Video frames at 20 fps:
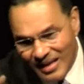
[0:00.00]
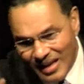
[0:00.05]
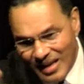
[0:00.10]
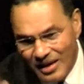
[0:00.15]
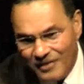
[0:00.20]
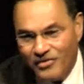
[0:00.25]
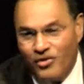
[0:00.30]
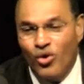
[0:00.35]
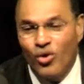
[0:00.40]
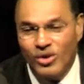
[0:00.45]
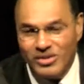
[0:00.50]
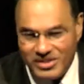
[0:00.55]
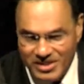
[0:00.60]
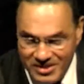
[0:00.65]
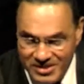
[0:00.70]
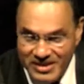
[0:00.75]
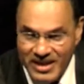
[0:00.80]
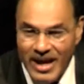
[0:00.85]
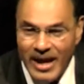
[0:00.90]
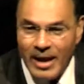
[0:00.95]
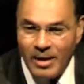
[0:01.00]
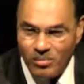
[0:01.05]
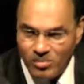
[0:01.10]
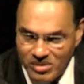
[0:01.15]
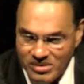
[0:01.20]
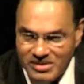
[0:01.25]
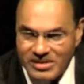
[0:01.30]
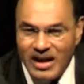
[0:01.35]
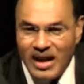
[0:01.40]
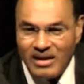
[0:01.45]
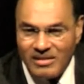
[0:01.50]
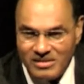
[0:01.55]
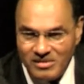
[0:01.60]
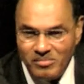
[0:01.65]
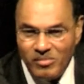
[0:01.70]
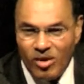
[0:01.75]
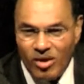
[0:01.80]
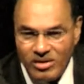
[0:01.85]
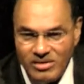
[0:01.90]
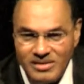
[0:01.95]
And of course his name was Dr.
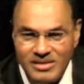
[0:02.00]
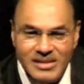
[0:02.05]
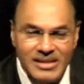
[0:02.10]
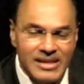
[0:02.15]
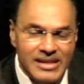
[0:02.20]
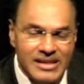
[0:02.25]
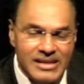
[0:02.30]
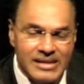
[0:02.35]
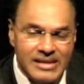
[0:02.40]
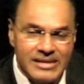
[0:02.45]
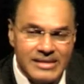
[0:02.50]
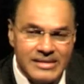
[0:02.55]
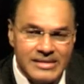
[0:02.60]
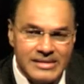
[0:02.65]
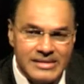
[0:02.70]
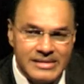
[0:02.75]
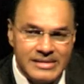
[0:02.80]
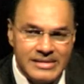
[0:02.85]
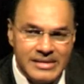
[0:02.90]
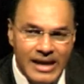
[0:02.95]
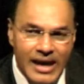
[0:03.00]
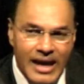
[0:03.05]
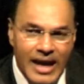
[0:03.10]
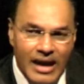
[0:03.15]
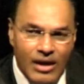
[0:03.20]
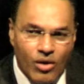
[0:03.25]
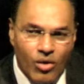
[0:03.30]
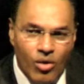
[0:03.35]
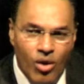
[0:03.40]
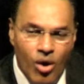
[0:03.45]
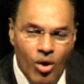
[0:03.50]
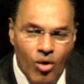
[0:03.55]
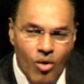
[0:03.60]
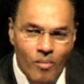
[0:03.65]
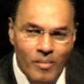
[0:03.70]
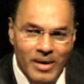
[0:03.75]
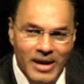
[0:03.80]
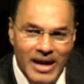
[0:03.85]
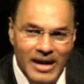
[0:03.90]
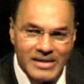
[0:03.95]
Martin King. And I go
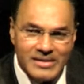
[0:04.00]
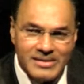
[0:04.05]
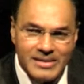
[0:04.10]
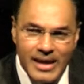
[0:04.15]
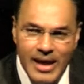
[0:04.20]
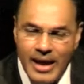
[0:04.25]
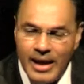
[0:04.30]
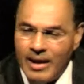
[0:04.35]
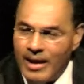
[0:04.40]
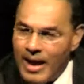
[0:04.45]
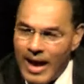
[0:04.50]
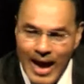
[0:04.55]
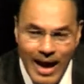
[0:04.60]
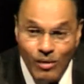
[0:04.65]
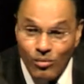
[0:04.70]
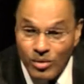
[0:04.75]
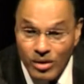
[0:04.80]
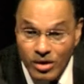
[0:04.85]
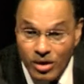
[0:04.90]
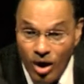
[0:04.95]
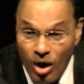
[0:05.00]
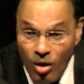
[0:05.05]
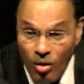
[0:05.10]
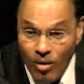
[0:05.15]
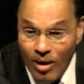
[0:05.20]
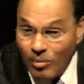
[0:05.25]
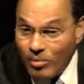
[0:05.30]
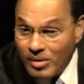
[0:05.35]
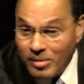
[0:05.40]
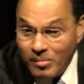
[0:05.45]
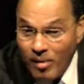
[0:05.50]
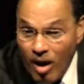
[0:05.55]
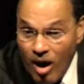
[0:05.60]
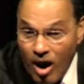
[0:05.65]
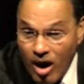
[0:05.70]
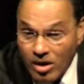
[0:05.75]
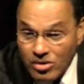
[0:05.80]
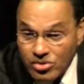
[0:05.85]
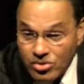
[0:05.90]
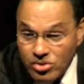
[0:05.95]
home and I say, I want to go, I want to
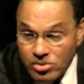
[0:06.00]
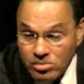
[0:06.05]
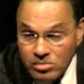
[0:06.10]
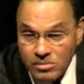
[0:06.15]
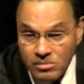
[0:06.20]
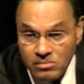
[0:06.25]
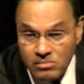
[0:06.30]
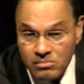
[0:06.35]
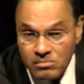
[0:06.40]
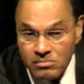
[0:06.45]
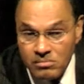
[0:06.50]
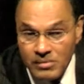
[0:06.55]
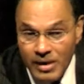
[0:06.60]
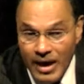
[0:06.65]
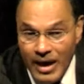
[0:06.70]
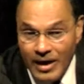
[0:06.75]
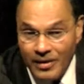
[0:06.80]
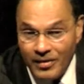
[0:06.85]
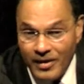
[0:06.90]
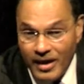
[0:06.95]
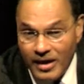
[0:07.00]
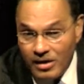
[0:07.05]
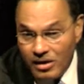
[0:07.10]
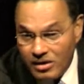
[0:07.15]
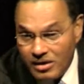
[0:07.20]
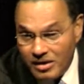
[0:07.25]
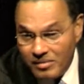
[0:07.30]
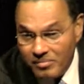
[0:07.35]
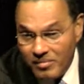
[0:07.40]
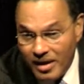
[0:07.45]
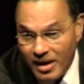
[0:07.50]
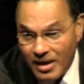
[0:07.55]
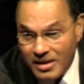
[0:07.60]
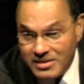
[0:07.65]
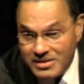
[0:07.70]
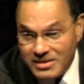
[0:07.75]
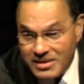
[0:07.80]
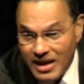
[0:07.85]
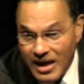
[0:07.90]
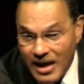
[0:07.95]
march. And they look at me
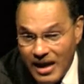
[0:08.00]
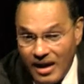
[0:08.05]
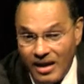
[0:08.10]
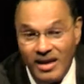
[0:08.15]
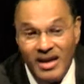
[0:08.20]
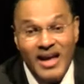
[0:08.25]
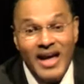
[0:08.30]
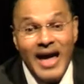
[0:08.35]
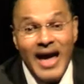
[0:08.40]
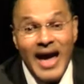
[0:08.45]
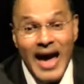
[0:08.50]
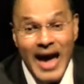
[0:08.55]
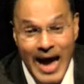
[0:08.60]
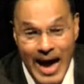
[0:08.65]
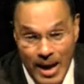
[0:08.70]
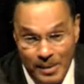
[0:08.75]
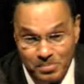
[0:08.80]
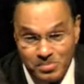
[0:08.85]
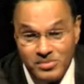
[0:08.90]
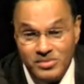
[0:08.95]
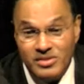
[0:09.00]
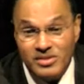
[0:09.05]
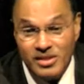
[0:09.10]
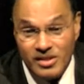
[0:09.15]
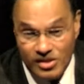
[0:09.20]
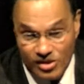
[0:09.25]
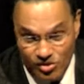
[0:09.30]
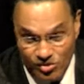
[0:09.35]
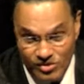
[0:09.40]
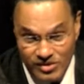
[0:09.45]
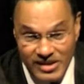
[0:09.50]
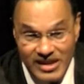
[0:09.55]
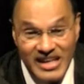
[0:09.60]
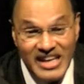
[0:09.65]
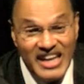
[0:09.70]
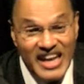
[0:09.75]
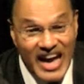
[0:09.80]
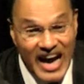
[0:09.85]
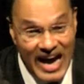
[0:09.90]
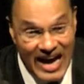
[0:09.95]
and say, absolutely
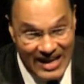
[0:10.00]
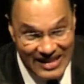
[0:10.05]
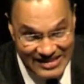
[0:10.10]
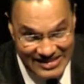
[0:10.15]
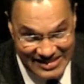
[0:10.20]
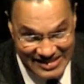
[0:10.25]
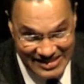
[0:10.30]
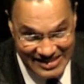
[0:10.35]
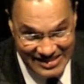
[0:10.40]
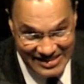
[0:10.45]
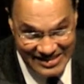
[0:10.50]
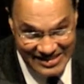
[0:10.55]
not.